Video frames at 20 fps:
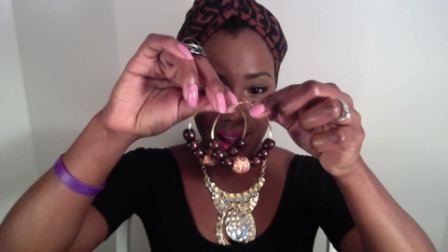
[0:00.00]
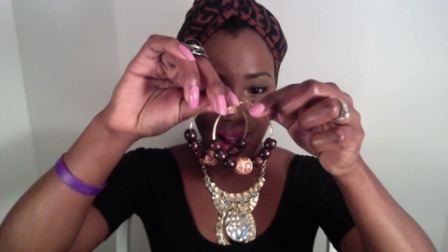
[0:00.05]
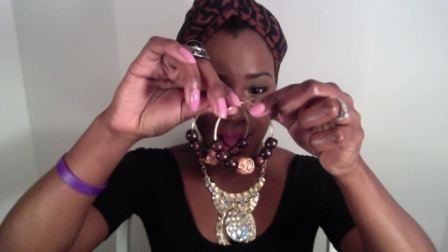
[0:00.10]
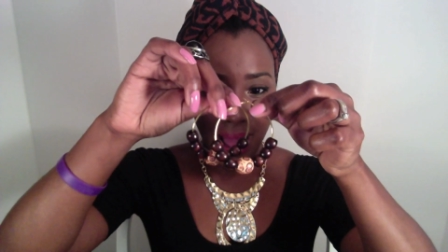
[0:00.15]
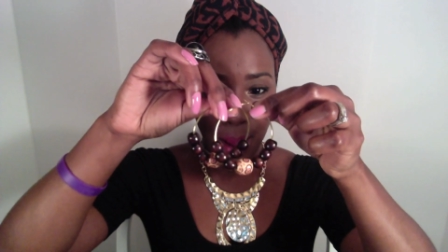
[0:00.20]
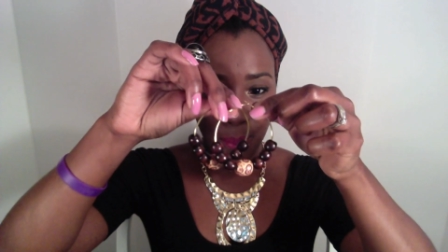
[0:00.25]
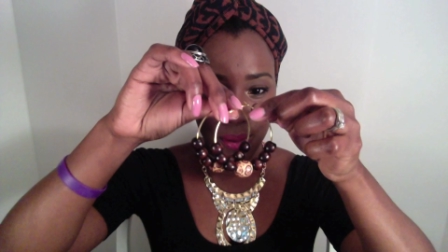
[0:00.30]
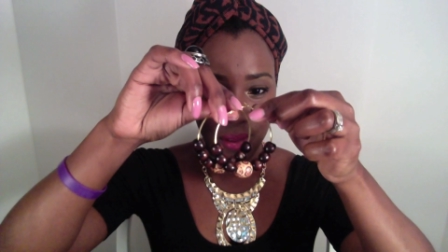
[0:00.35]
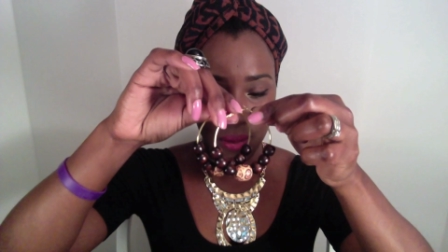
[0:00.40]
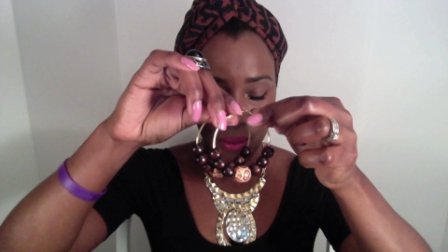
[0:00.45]

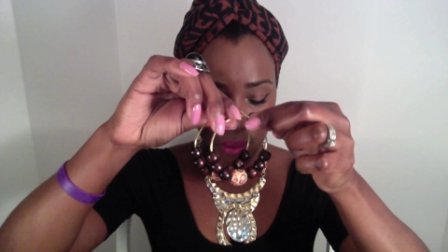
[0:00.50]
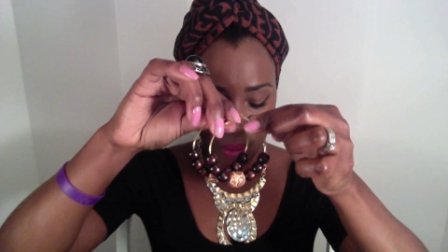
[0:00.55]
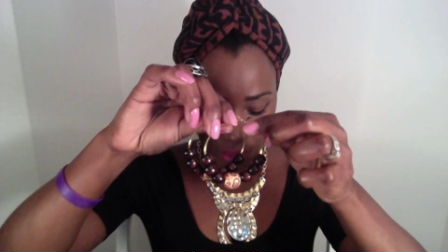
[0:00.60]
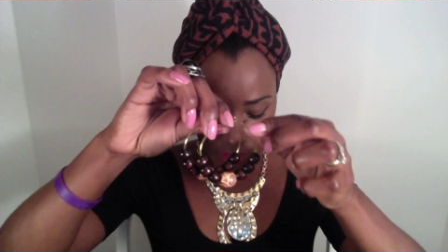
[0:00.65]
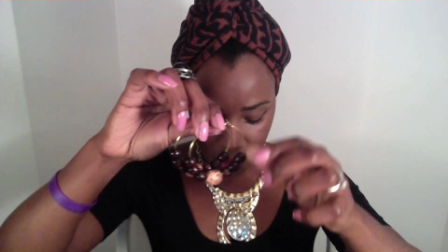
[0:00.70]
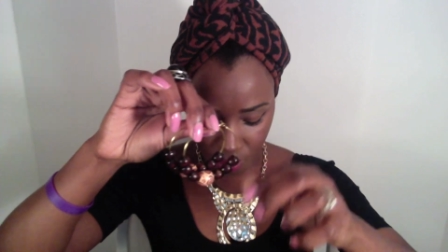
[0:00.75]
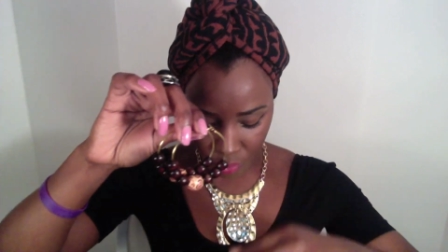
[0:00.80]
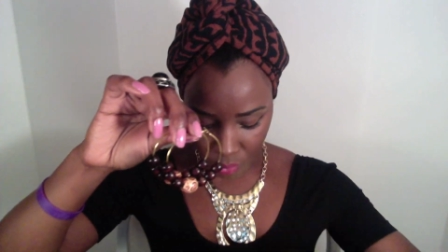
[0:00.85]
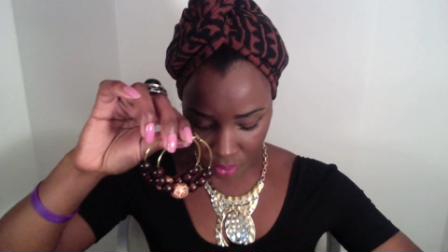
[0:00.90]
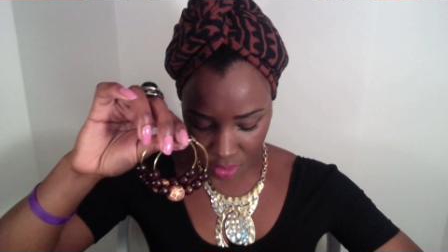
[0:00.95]

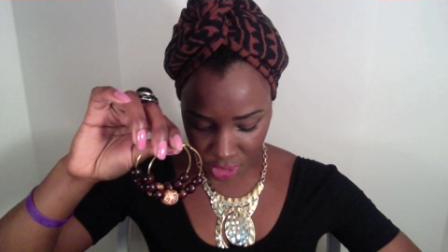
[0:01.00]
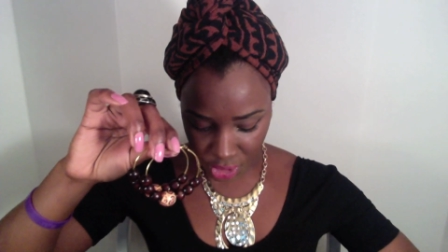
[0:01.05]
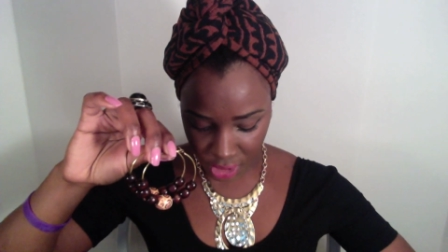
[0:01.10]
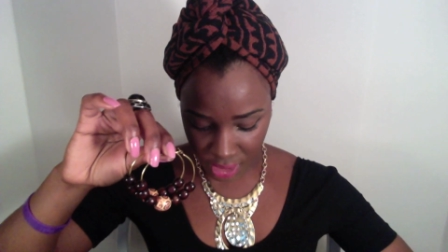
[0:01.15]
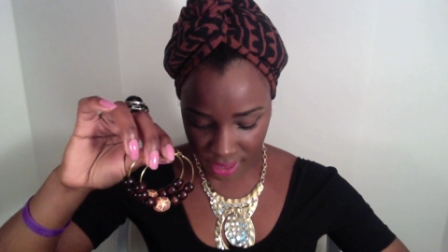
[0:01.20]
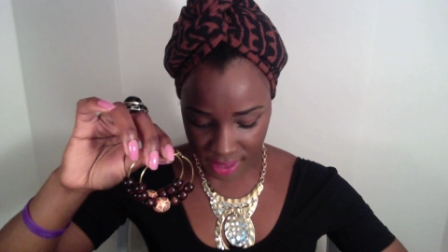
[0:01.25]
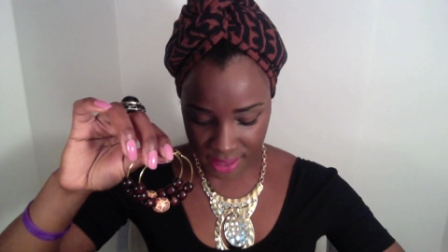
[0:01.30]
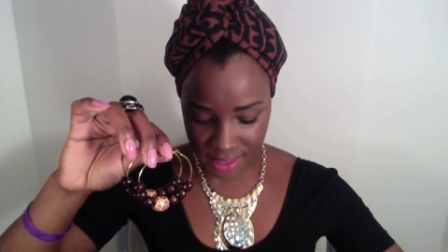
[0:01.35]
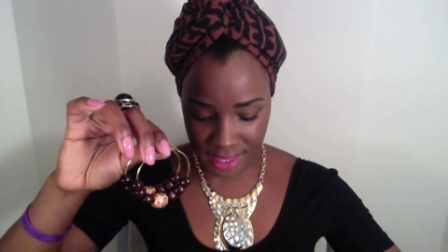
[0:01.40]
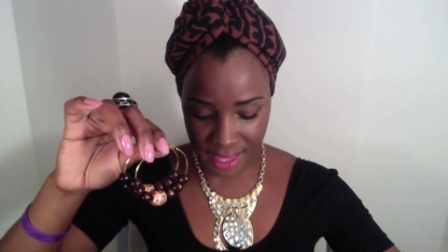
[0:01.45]
absolutely
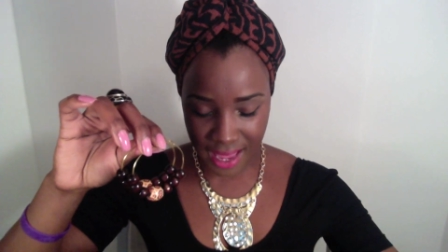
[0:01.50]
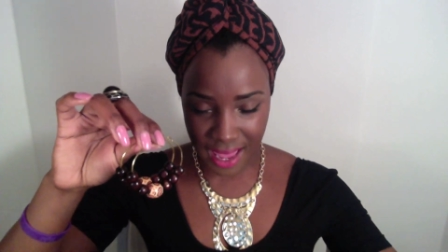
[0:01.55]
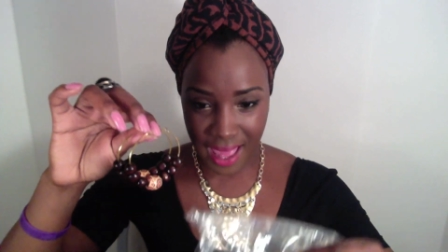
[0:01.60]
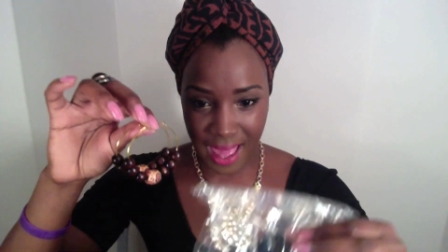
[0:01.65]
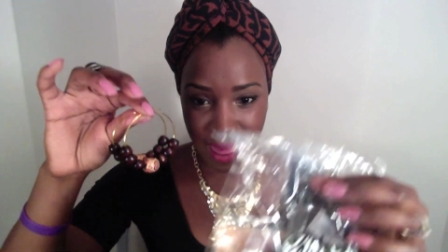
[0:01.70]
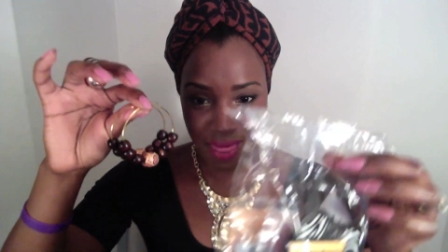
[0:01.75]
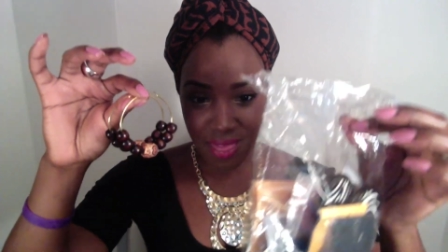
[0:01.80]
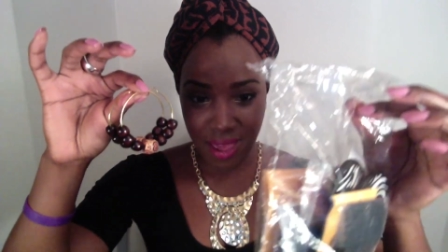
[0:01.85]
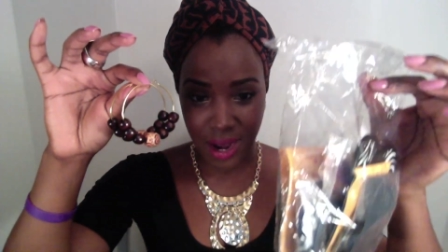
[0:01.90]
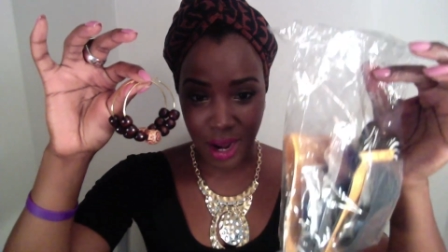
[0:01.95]
gorgeous.
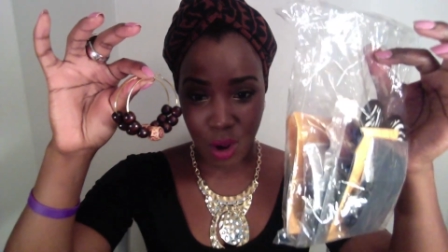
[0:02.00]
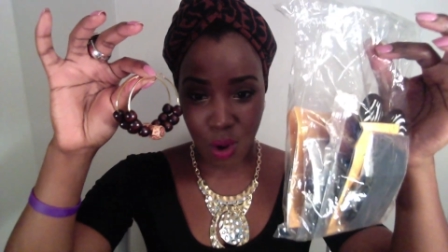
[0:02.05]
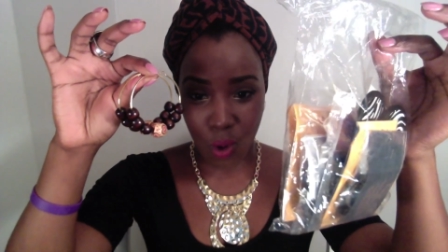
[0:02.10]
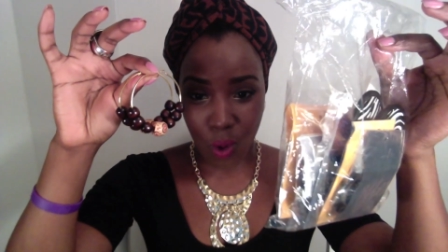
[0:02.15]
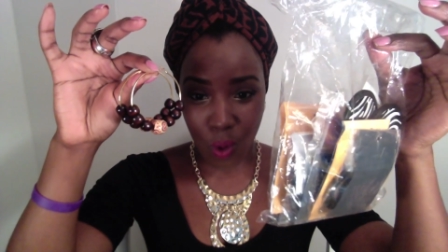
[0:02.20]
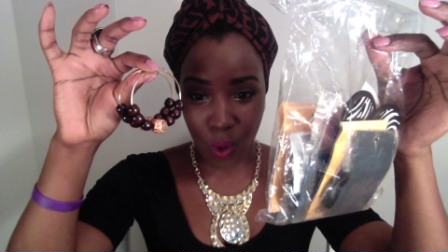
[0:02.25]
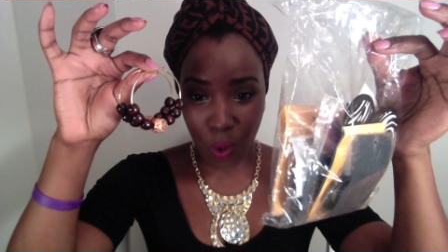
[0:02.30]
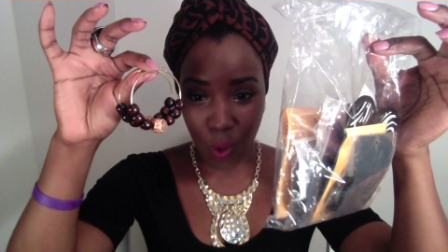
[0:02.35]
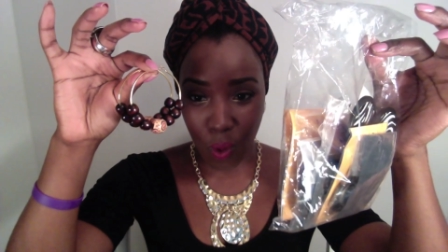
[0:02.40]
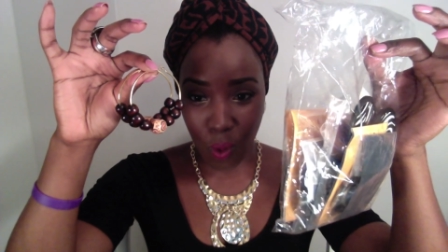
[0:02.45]
And then a
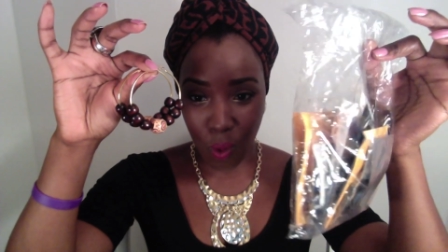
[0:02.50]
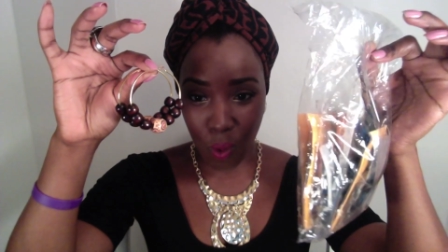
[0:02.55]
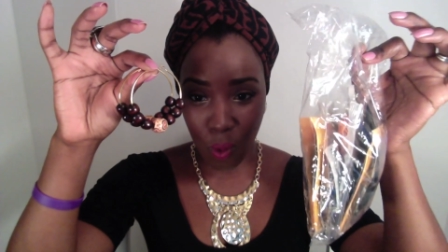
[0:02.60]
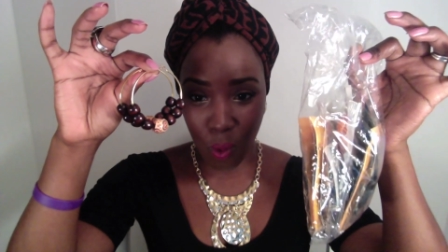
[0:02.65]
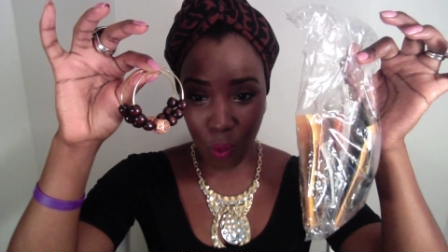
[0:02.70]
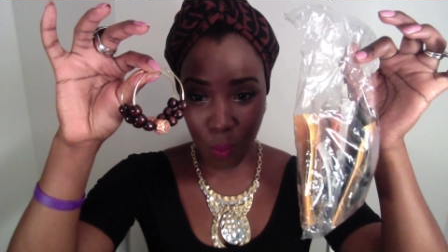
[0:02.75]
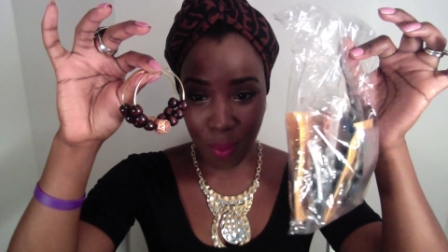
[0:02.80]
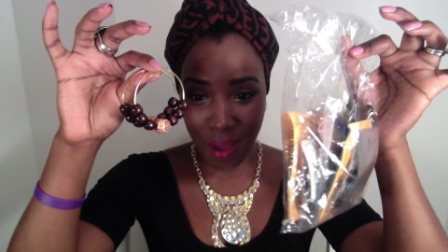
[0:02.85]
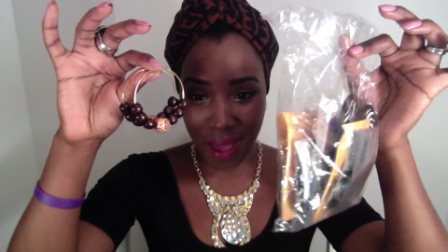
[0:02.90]
whole